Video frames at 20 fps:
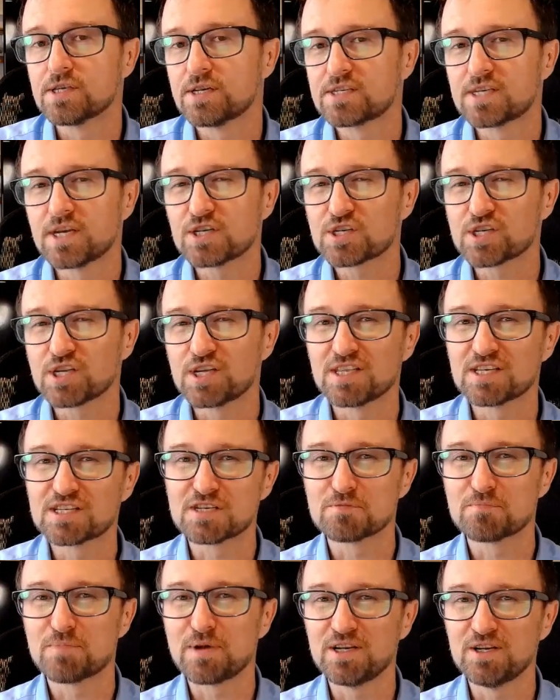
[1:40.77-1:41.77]
that essentially
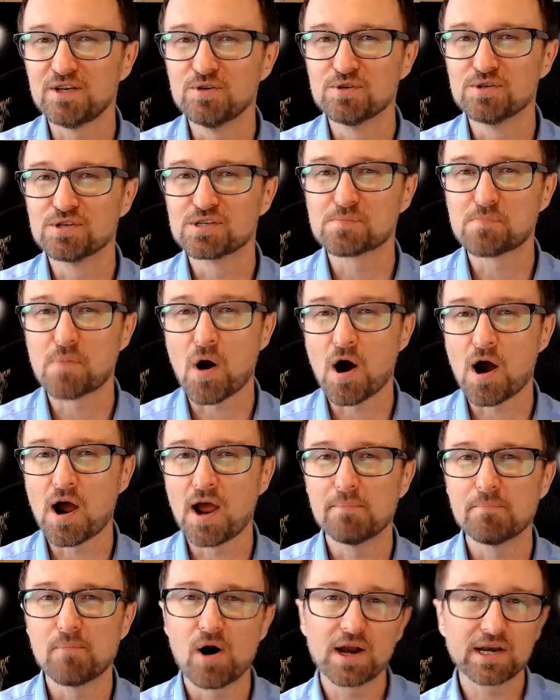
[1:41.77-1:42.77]
this has been used
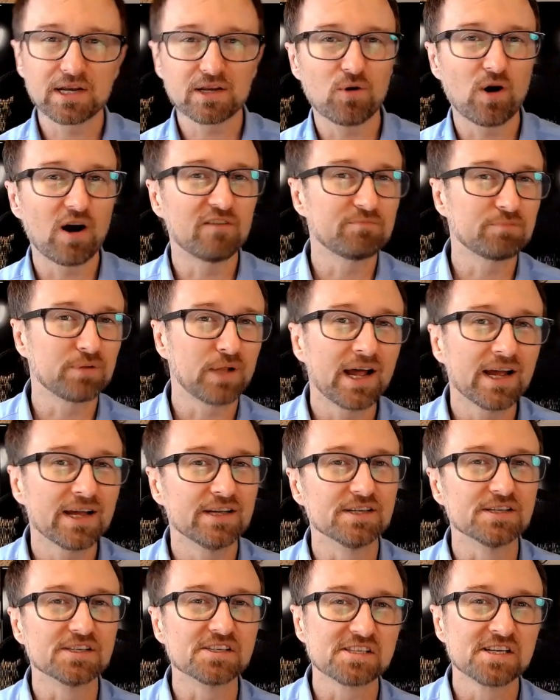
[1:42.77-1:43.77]
by Minecraft
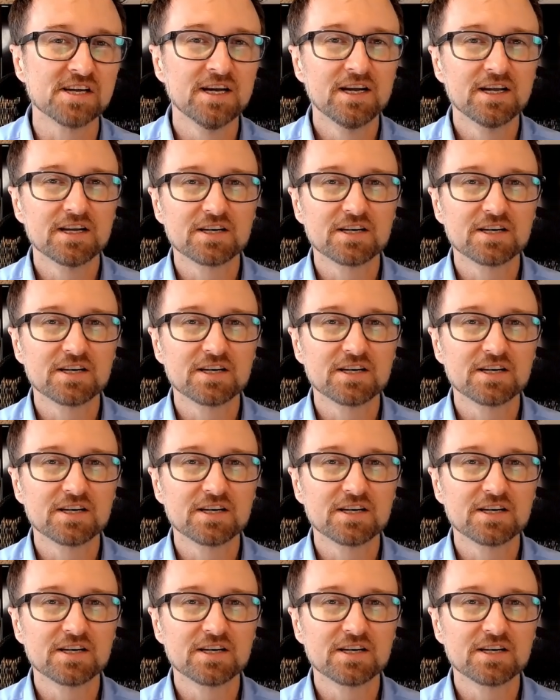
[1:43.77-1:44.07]
players